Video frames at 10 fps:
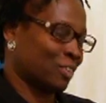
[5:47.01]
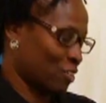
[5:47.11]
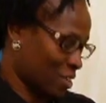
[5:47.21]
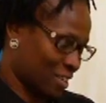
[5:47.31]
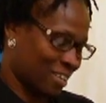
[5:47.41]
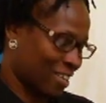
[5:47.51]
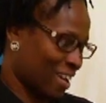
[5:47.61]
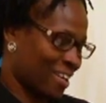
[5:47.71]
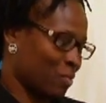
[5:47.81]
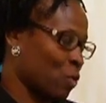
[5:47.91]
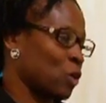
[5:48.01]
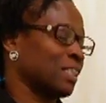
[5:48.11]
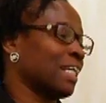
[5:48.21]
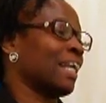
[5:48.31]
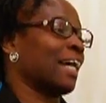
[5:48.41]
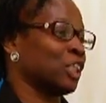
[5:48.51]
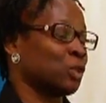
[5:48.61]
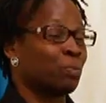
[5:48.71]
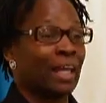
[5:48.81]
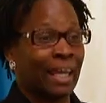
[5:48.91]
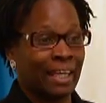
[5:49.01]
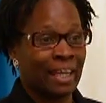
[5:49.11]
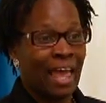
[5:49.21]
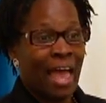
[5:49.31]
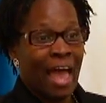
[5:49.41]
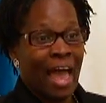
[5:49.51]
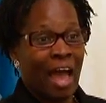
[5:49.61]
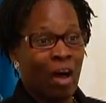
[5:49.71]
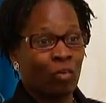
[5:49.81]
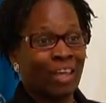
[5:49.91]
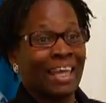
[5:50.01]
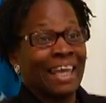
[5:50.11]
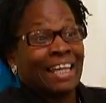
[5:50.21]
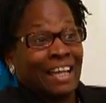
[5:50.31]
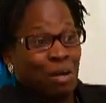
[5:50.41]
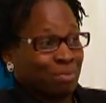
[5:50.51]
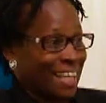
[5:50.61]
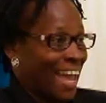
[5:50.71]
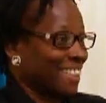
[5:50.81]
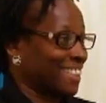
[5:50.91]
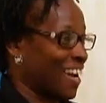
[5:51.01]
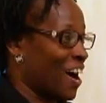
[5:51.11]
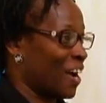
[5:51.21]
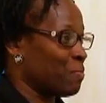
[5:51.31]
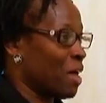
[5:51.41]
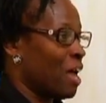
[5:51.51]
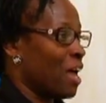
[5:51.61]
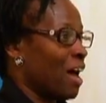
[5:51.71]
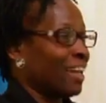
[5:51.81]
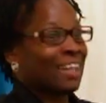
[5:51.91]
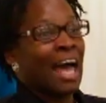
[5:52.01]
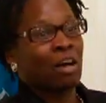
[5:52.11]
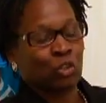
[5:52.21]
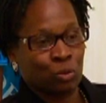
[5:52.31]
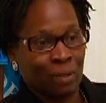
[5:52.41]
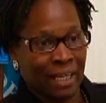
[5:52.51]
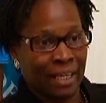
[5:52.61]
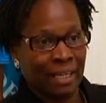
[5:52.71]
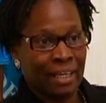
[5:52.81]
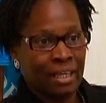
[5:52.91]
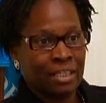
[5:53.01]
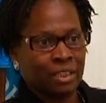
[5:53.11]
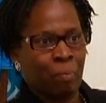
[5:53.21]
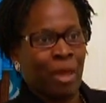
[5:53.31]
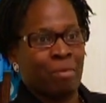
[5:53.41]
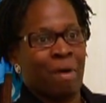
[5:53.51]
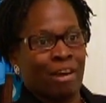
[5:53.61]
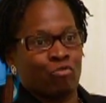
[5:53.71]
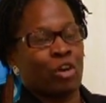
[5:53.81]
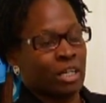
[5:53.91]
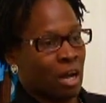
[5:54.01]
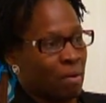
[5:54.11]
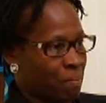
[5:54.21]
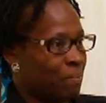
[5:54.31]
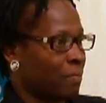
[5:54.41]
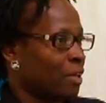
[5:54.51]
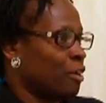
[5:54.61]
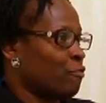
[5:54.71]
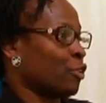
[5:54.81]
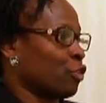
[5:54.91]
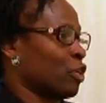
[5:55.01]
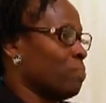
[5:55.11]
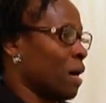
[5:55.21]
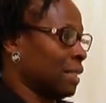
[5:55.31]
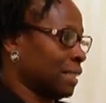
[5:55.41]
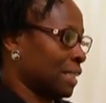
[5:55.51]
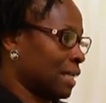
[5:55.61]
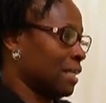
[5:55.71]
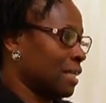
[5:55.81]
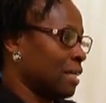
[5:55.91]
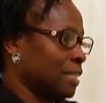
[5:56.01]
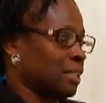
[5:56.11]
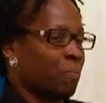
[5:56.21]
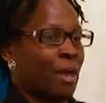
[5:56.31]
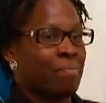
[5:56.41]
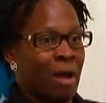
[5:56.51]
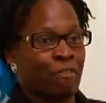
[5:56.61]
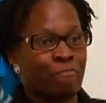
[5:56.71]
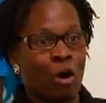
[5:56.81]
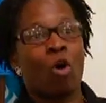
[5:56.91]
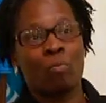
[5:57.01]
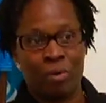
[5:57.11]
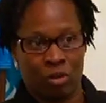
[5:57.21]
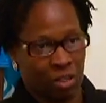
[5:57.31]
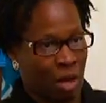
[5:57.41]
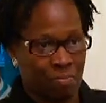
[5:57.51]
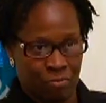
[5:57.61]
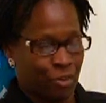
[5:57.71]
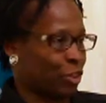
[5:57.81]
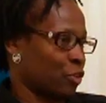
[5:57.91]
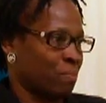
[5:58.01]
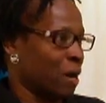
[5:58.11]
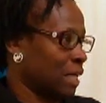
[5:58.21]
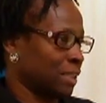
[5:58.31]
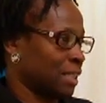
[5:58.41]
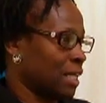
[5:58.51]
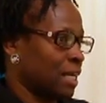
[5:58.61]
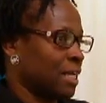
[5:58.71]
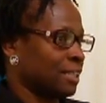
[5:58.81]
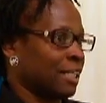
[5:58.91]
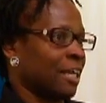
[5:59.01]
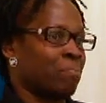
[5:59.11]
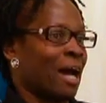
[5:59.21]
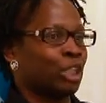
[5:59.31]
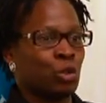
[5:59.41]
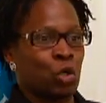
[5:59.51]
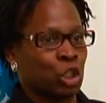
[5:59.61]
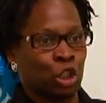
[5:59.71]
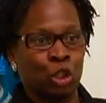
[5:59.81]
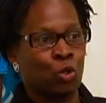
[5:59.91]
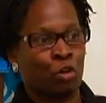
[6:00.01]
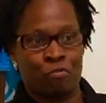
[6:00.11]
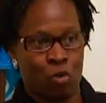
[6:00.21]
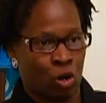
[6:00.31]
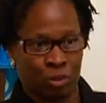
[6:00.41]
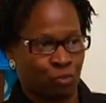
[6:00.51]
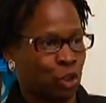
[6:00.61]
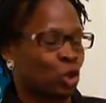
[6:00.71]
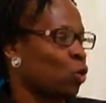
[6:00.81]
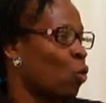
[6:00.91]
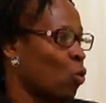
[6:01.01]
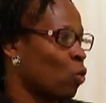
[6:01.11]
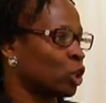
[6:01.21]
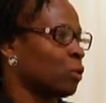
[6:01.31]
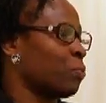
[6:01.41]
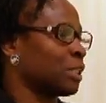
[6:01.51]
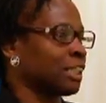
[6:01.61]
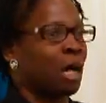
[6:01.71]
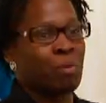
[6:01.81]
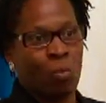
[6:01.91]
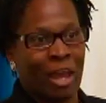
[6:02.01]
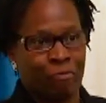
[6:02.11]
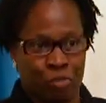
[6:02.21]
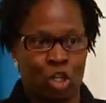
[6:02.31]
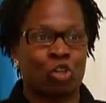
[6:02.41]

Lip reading: look, words cannot explain how income tax time allows me to pay my rent up for 3 months, to pay my phone bill up for 3 months, to get my daughter's uniforms for school, to put some away for